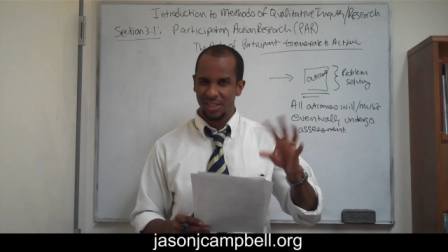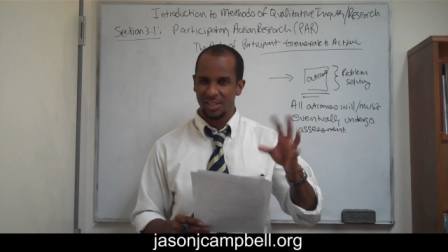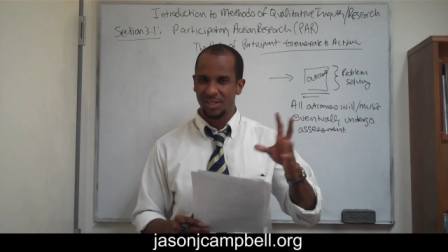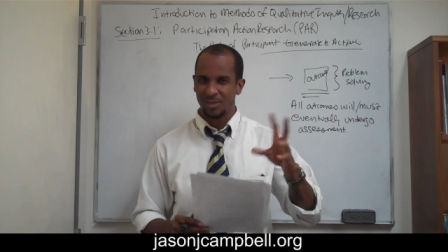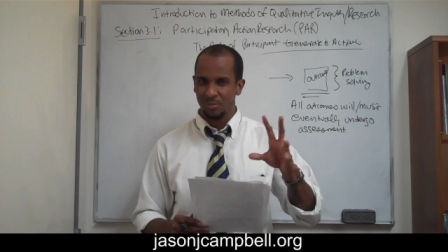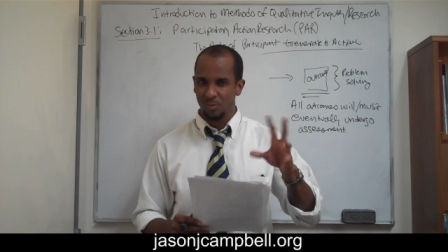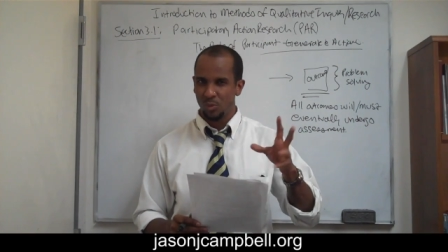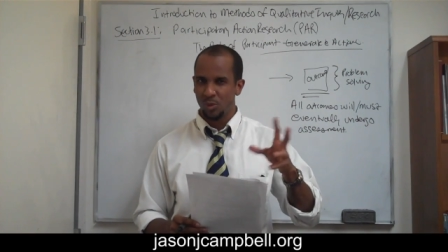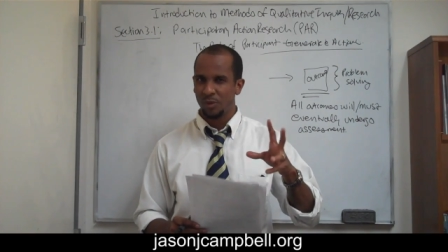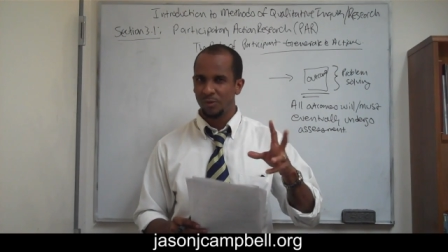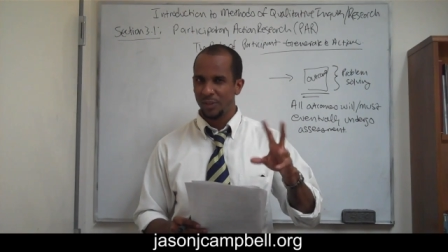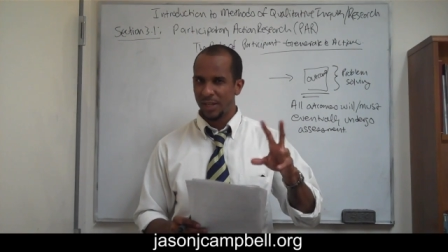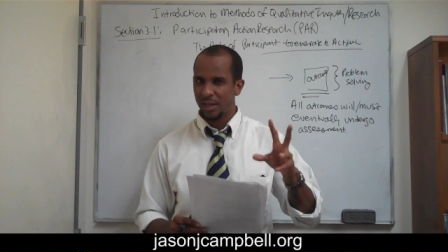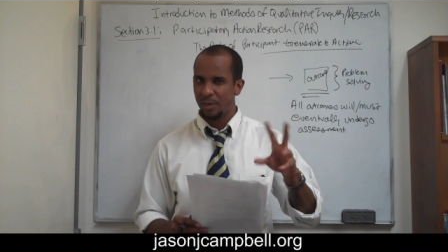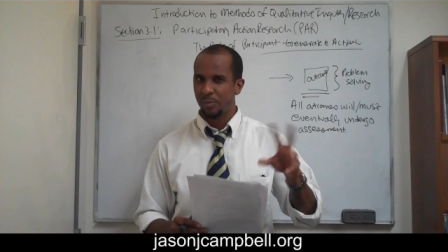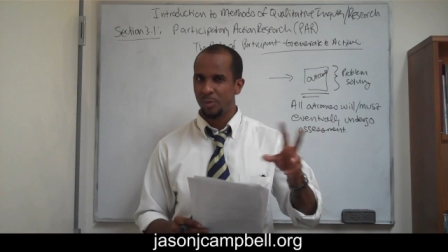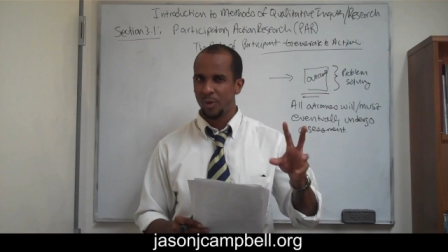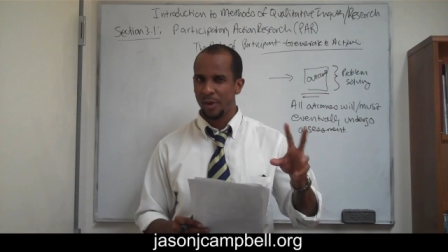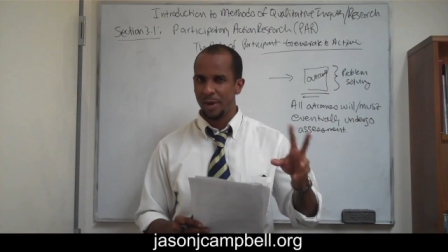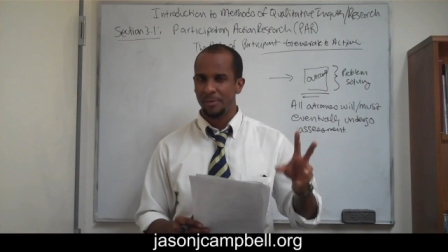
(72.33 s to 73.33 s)
It's more of like
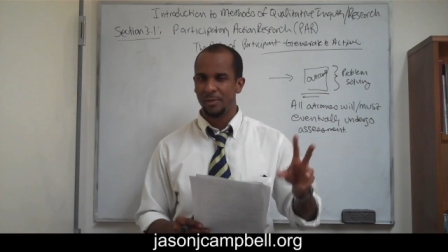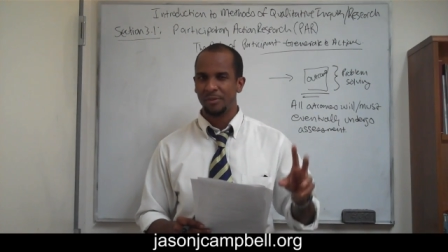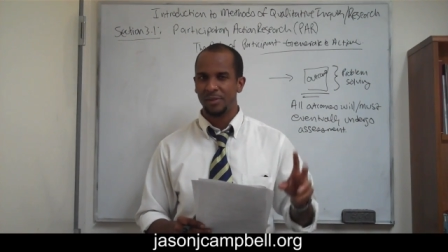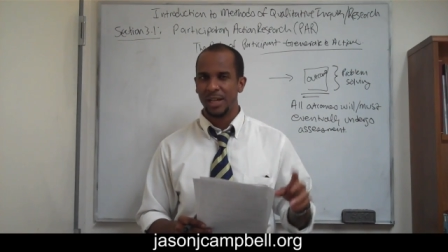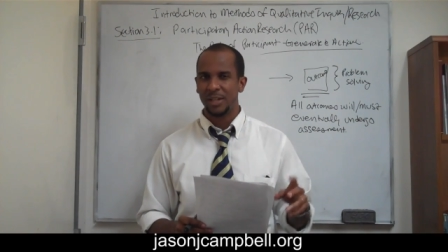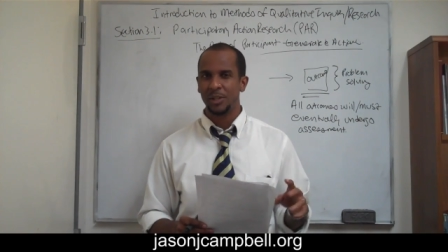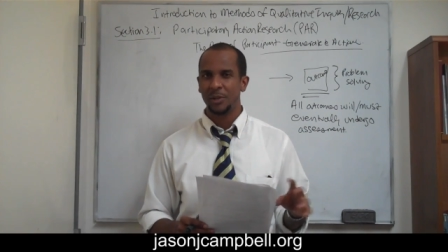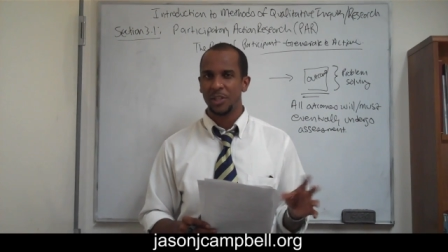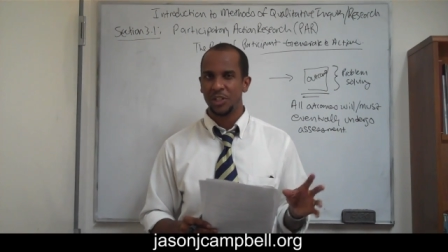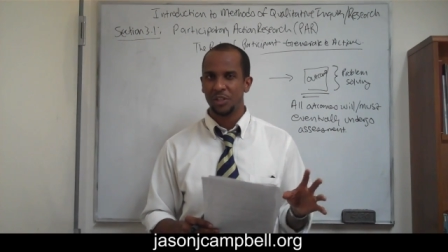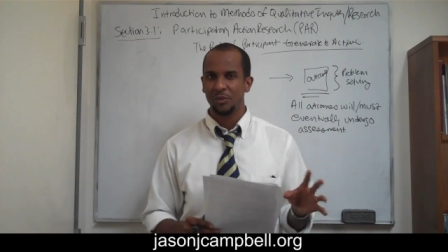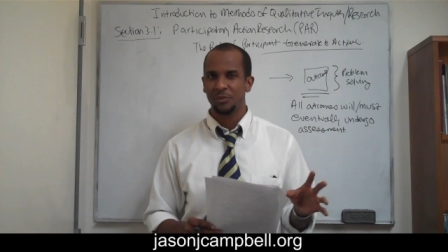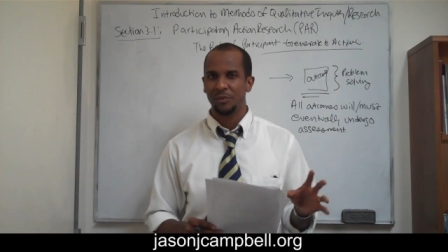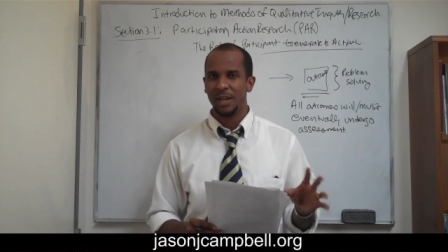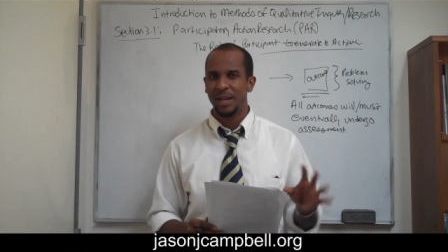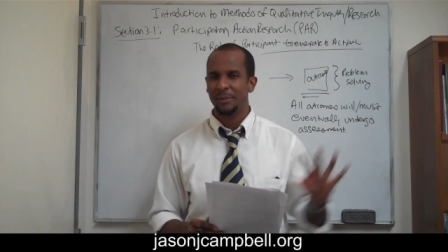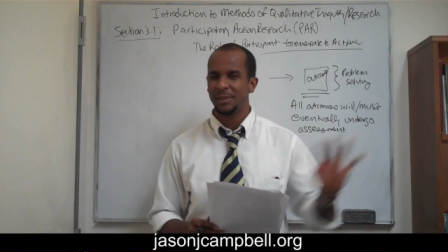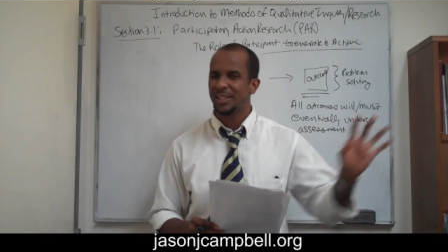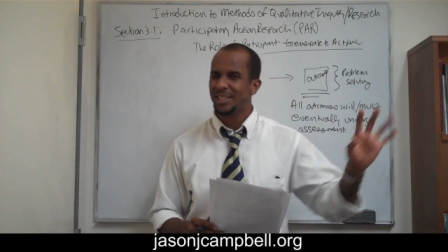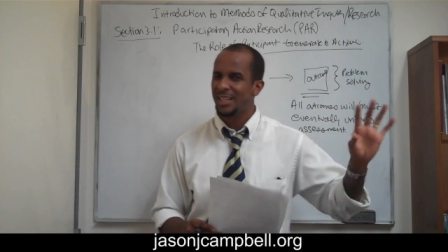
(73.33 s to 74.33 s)
a program evaluation
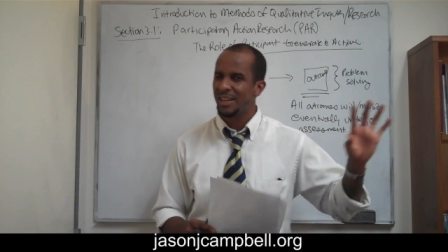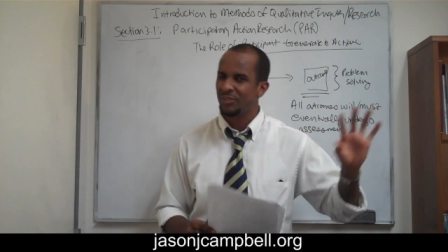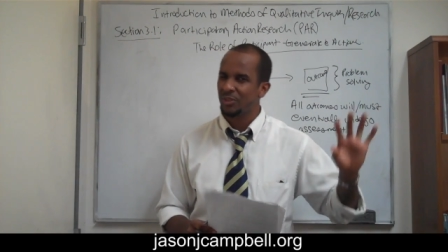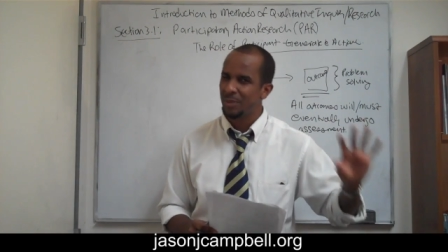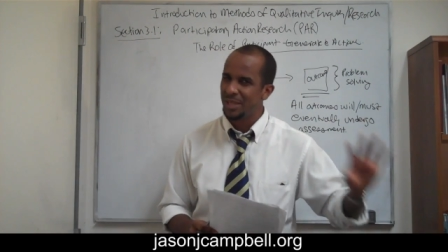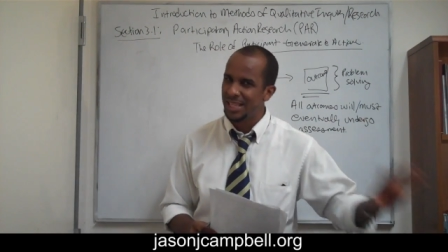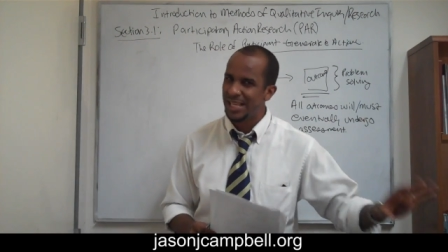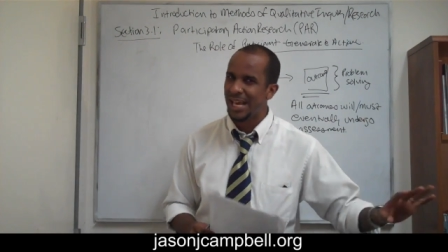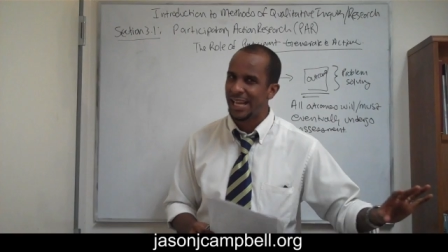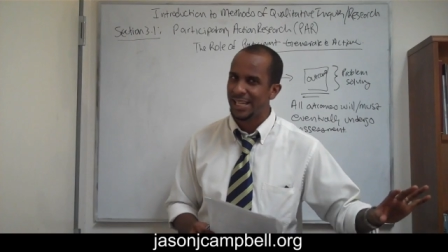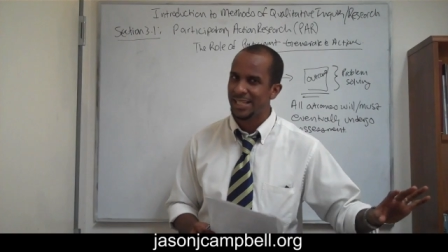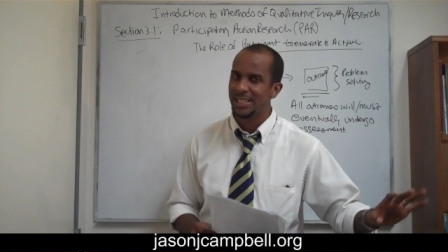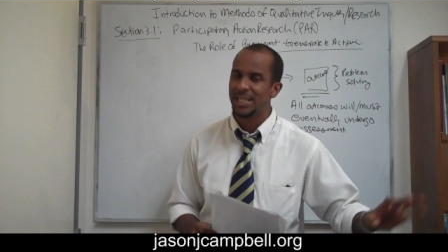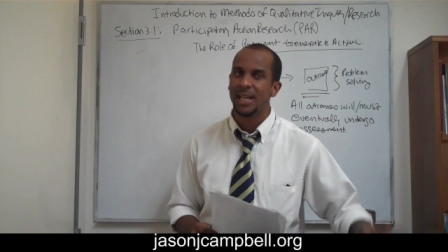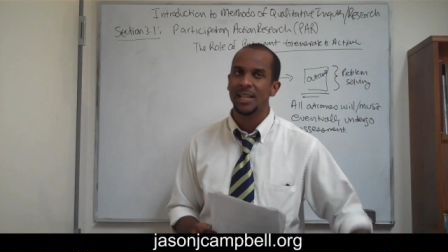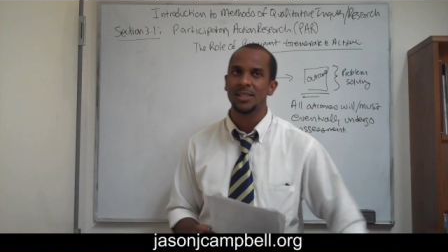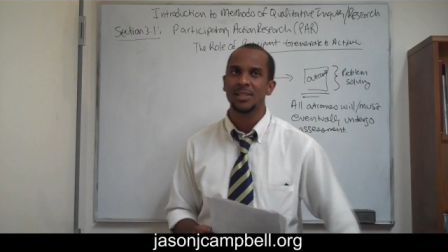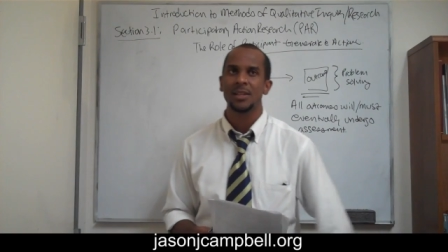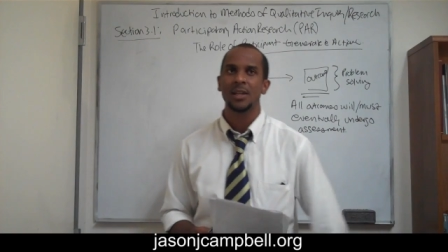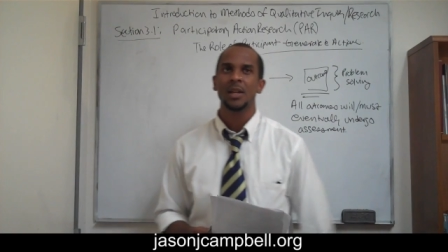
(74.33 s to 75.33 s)
vibe. It doesn't have to be that
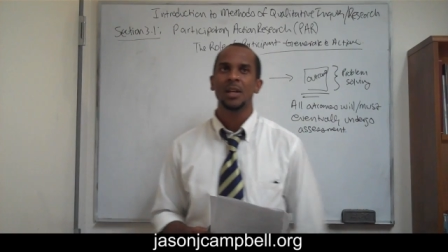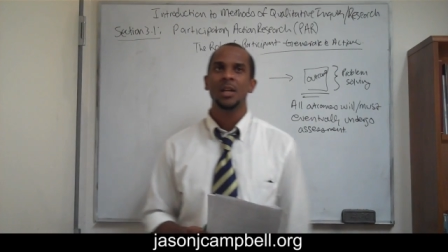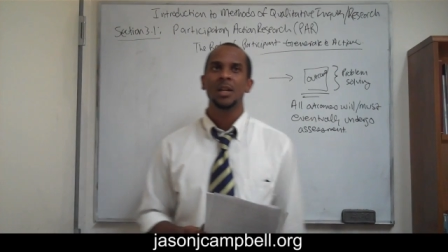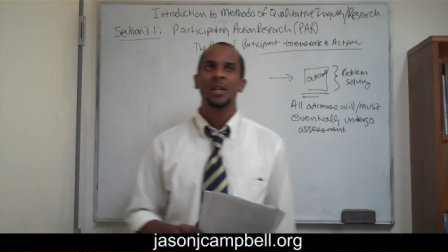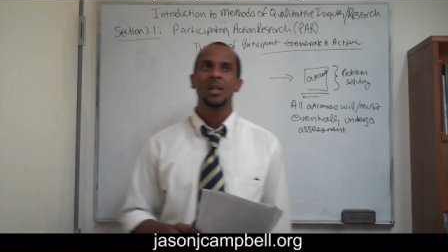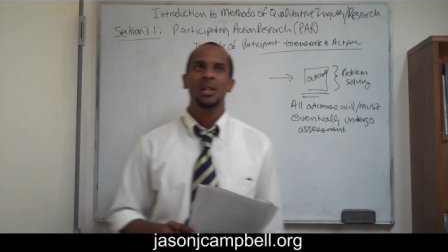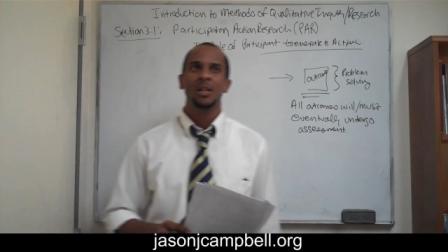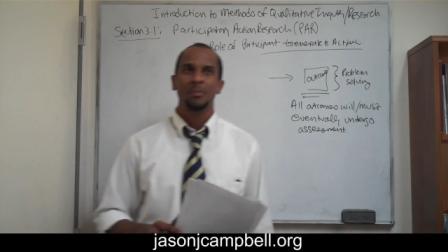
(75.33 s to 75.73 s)
intense.